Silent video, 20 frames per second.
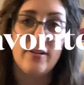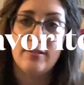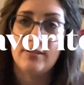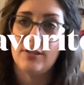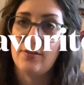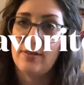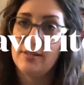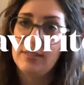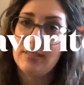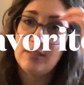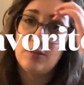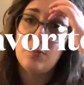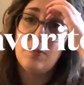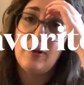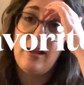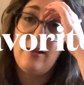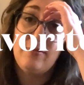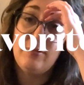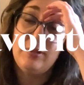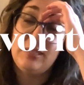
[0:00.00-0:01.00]
So this is
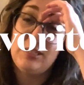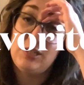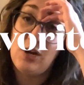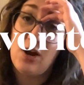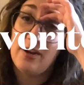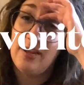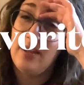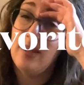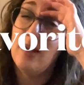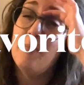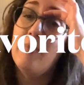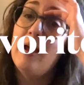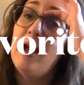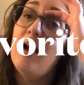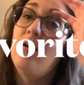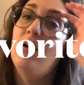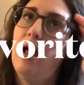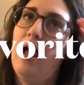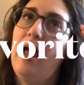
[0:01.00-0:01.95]
what I was talking about.